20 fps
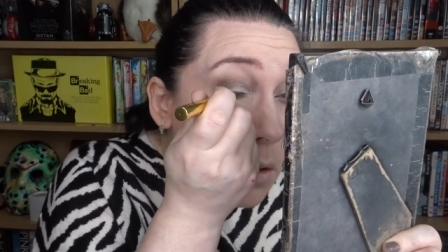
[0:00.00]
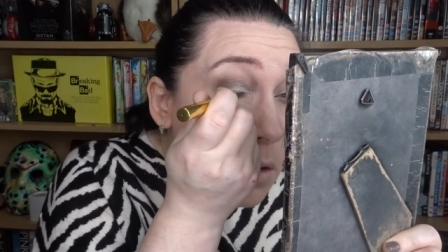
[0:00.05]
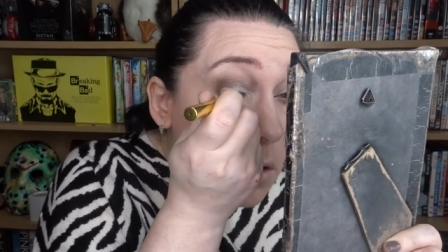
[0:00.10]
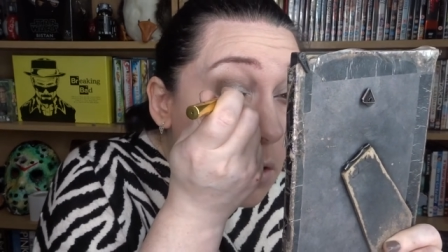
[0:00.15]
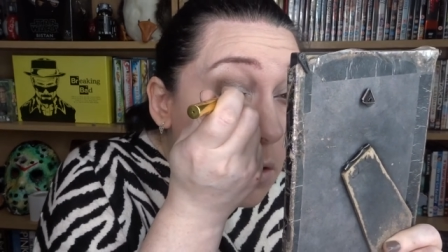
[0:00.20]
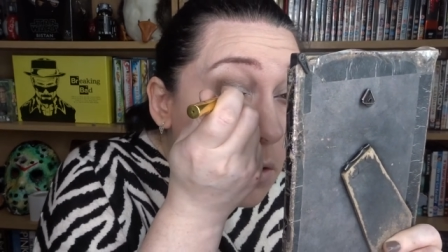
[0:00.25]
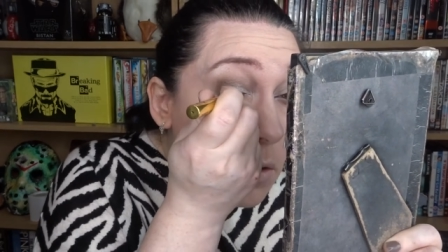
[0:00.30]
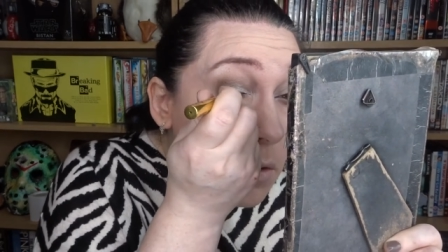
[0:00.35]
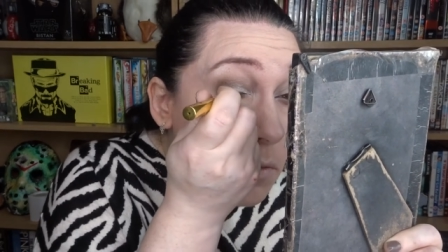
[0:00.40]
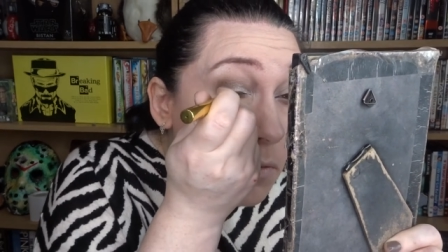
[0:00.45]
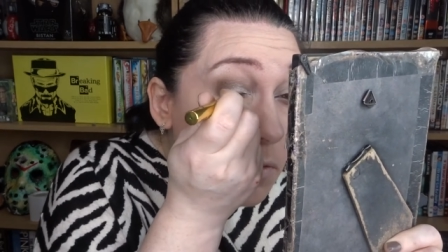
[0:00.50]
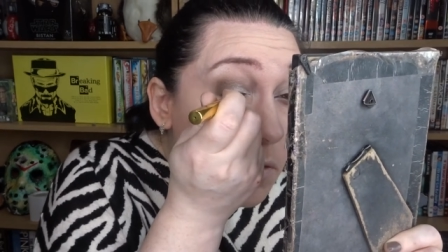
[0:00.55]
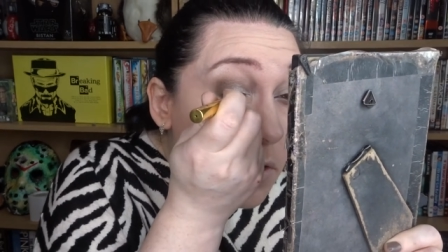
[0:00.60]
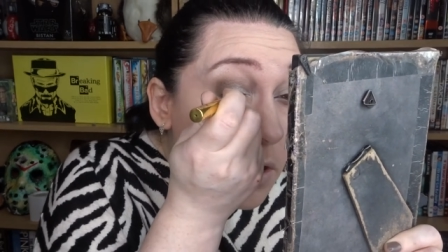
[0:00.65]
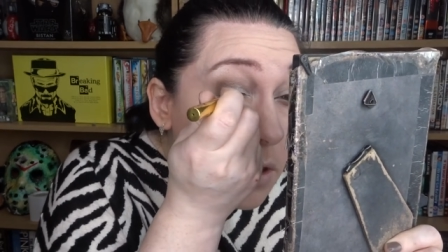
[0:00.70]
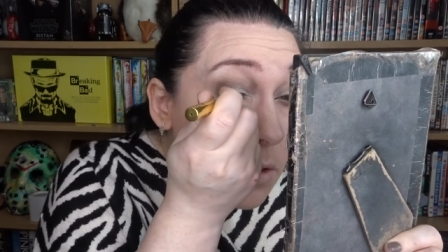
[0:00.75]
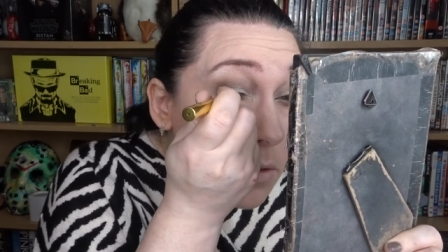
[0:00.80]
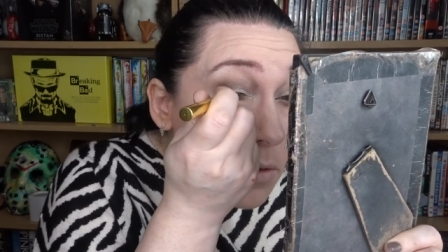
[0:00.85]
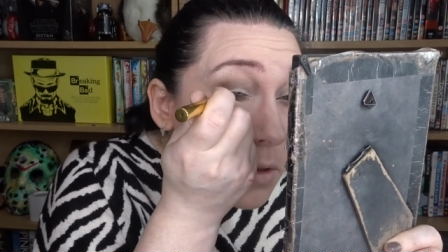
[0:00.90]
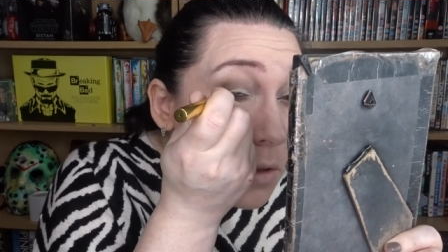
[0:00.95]
Now in
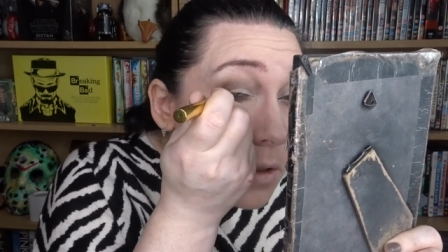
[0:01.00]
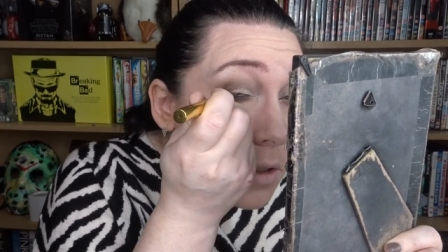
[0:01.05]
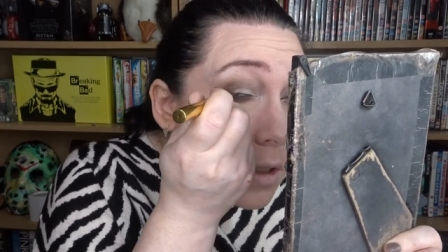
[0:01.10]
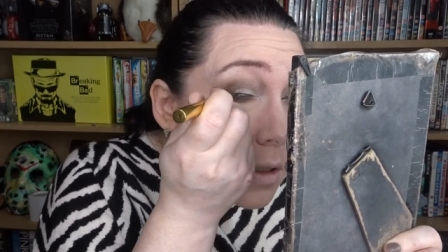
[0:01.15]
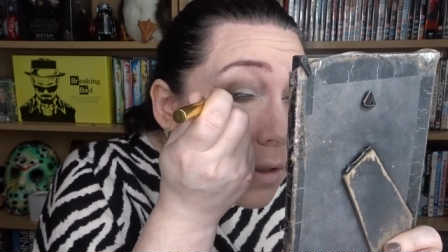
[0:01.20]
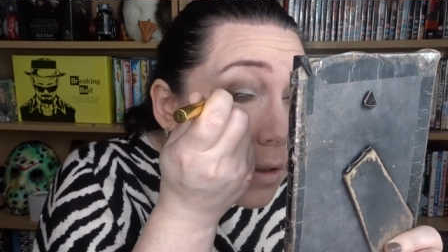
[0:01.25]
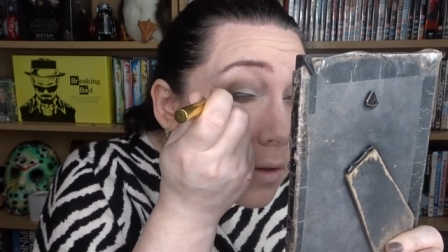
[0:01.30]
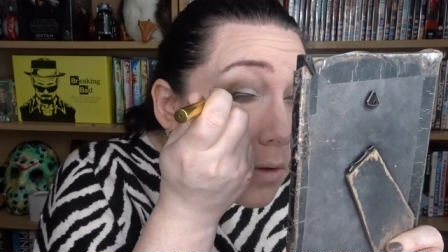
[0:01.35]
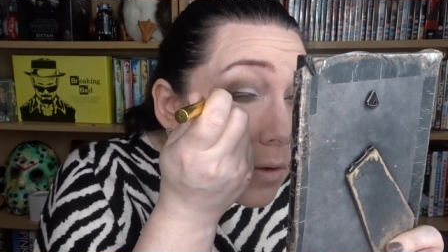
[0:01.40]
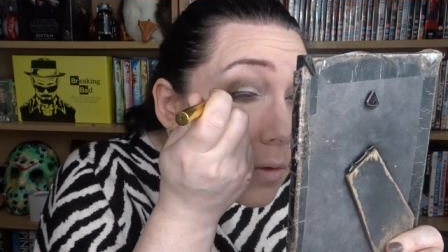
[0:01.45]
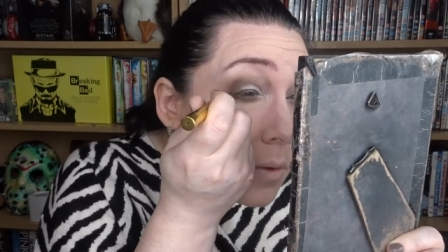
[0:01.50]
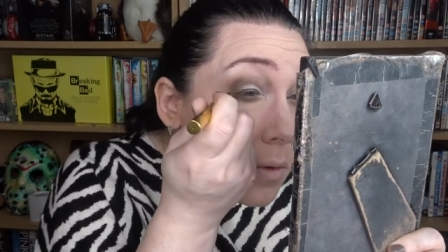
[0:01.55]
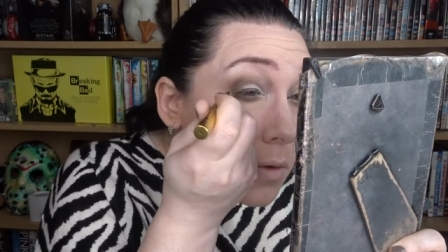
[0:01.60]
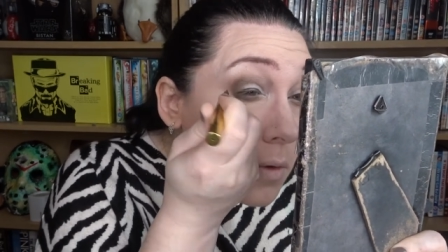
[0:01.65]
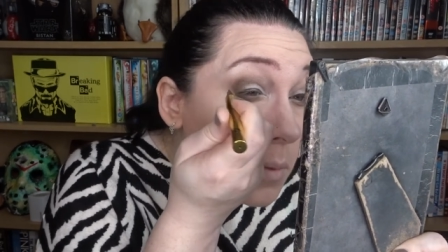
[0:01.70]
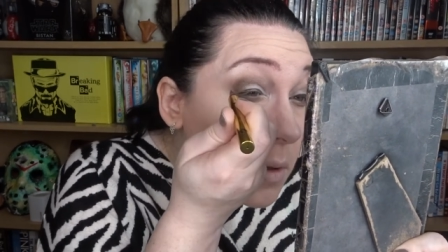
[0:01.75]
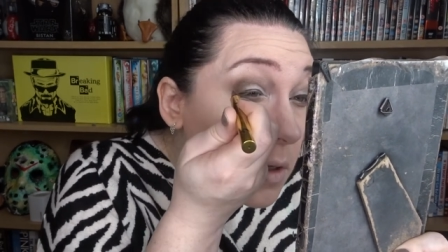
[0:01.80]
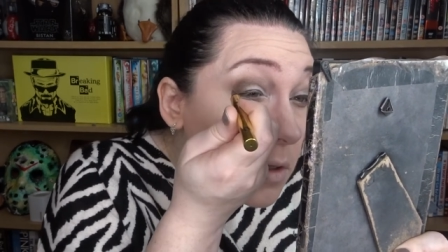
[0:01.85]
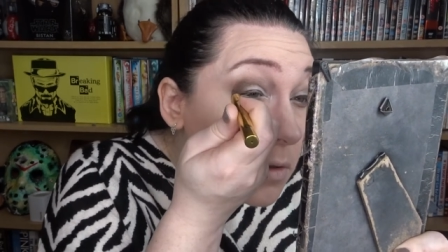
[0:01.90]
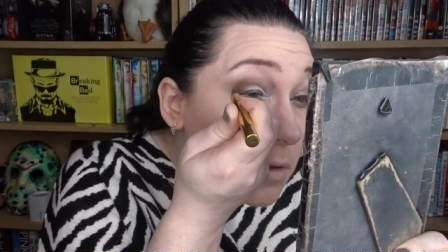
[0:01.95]
V and trying to get the other one
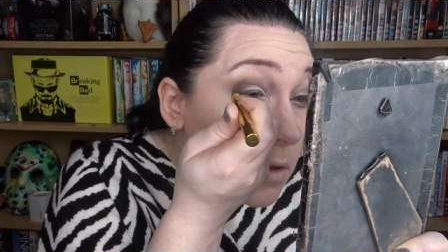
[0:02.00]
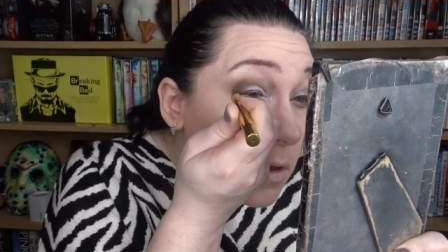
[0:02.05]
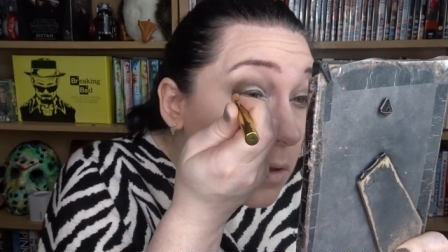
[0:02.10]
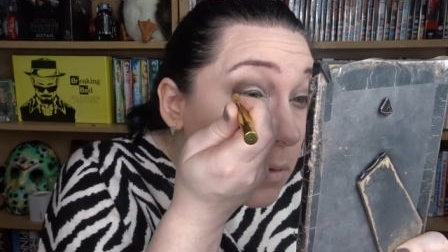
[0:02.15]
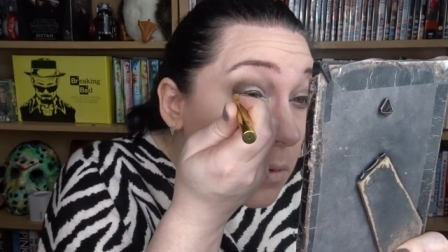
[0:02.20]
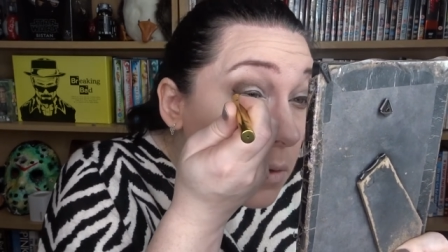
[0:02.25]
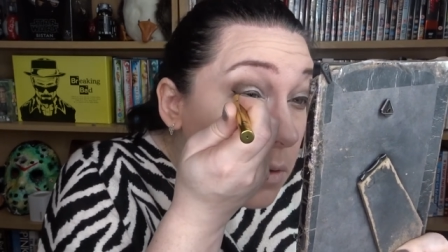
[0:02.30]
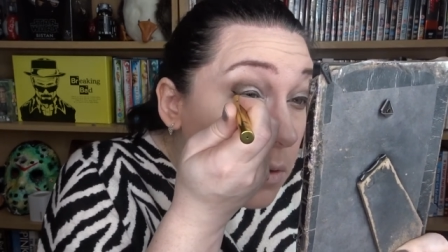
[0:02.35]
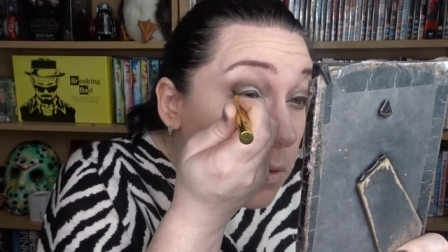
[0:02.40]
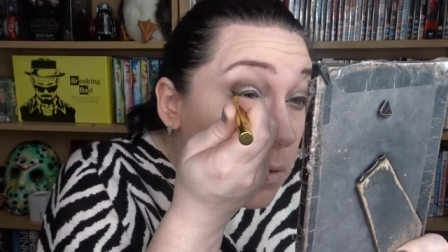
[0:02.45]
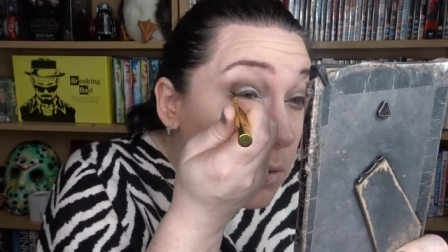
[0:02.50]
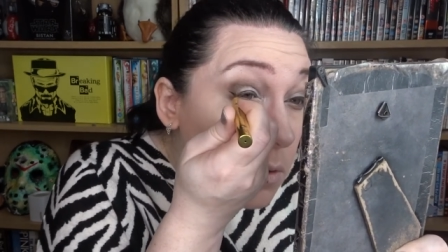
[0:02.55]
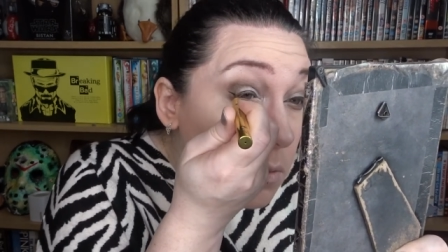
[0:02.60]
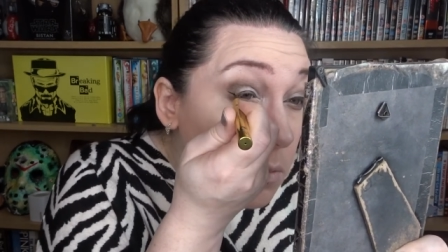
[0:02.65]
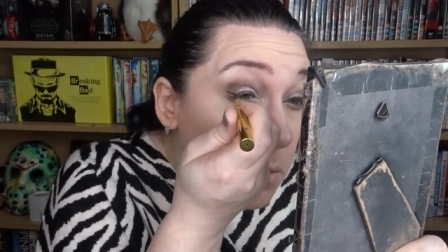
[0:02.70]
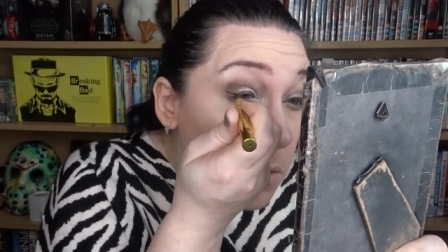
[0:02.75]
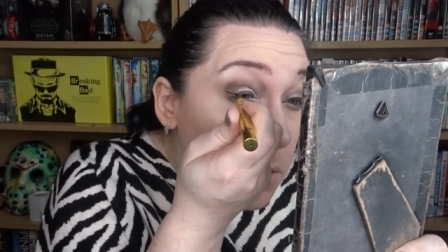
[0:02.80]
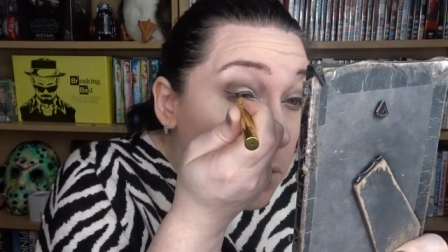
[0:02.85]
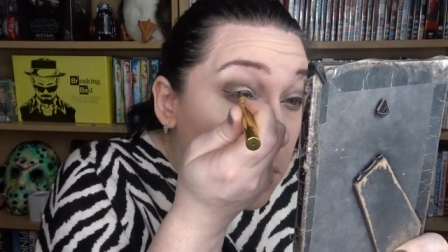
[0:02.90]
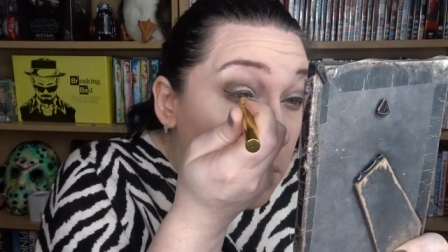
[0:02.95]
to match that one,
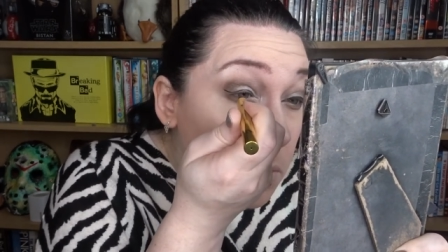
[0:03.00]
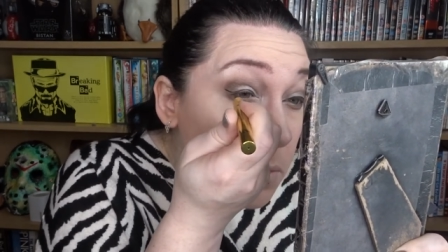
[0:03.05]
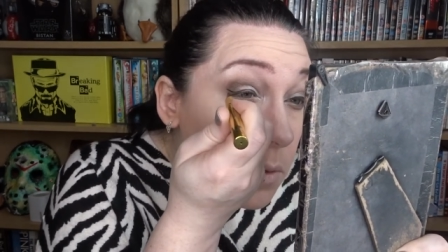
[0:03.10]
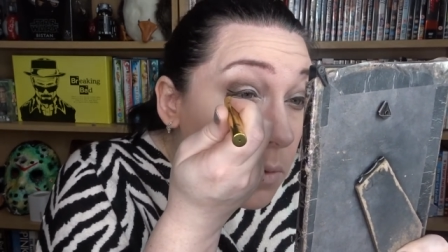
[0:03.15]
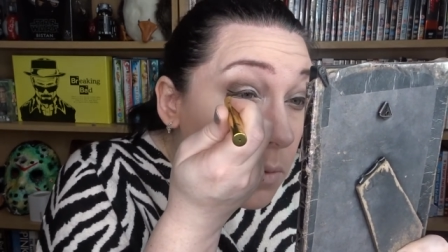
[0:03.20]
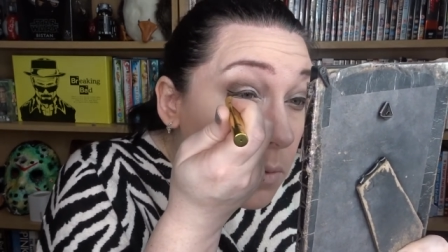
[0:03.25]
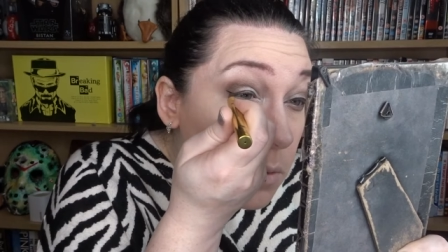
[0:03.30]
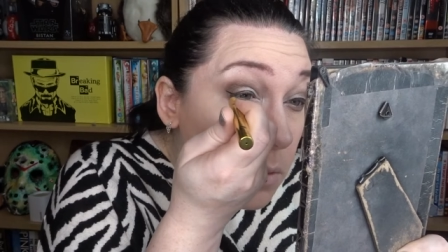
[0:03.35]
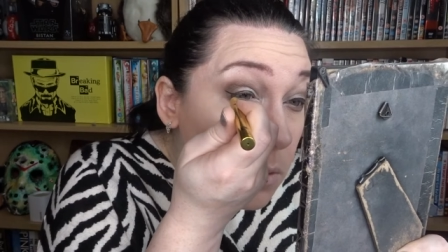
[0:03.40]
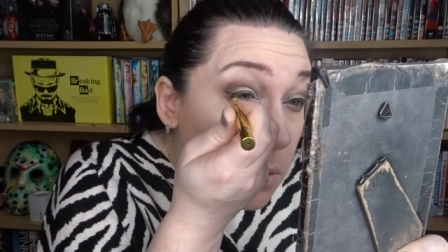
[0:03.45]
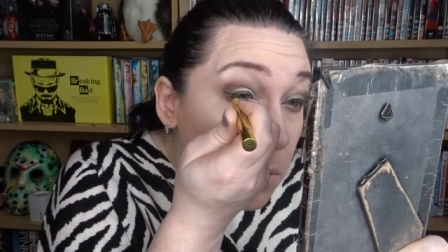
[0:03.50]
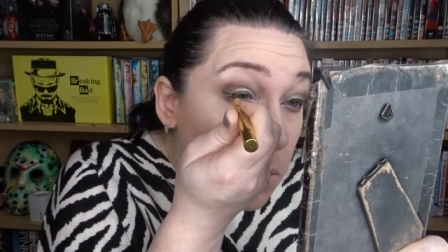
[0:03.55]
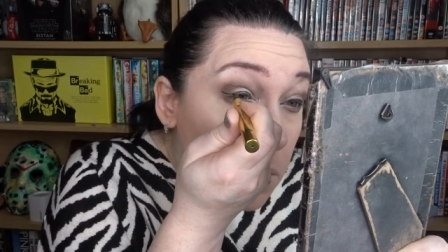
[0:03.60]
which it won't.